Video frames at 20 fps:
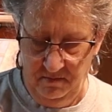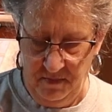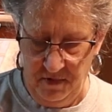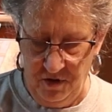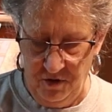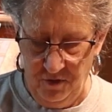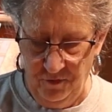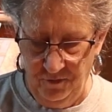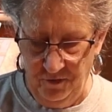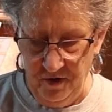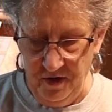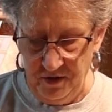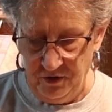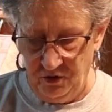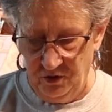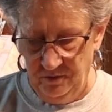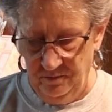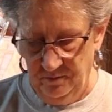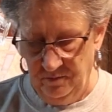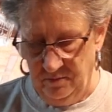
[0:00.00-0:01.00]
in your
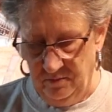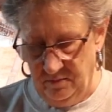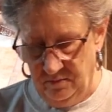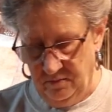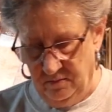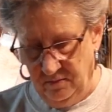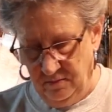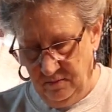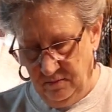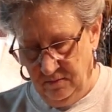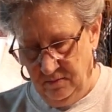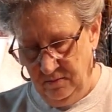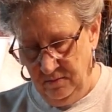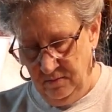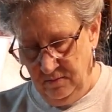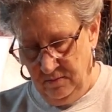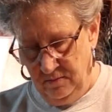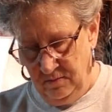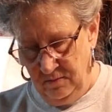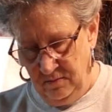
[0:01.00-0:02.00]
fridge.
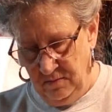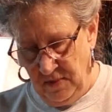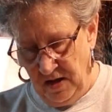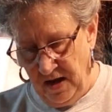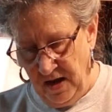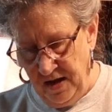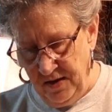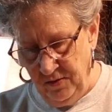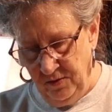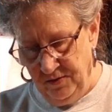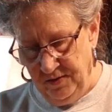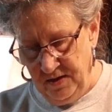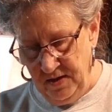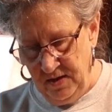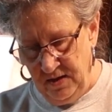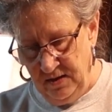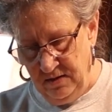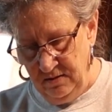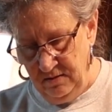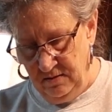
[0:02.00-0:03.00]
I don't
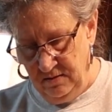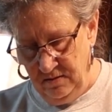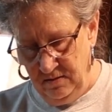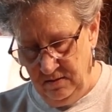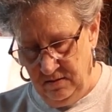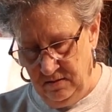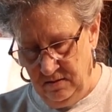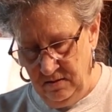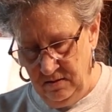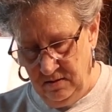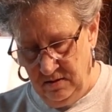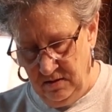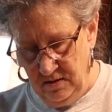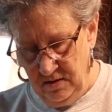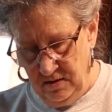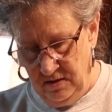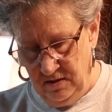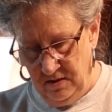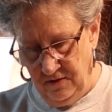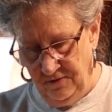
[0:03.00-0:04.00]
think
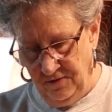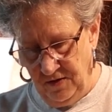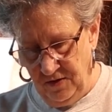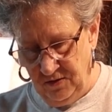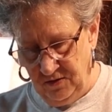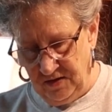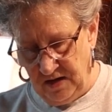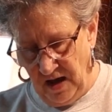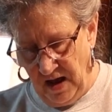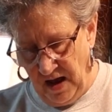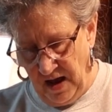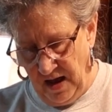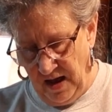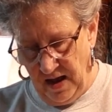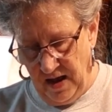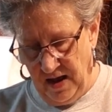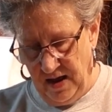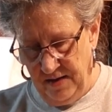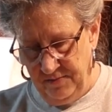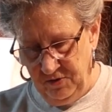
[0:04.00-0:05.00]
the folks
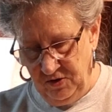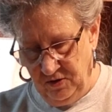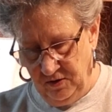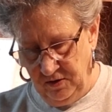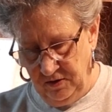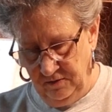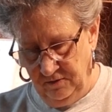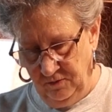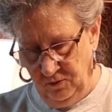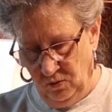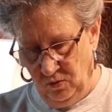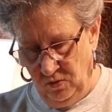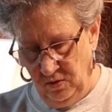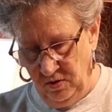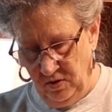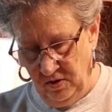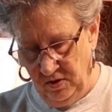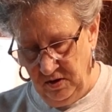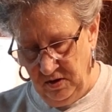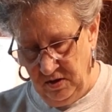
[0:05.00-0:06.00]
I'm cooking
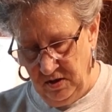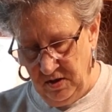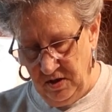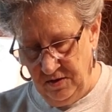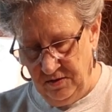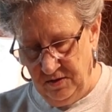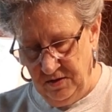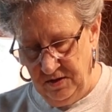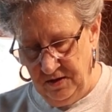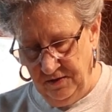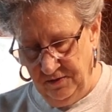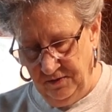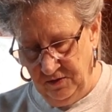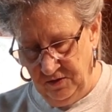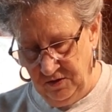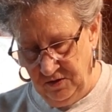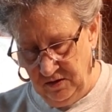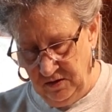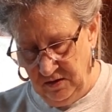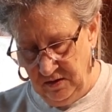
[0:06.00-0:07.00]
for are going to know the
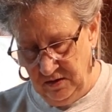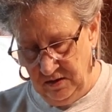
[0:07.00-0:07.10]
difference.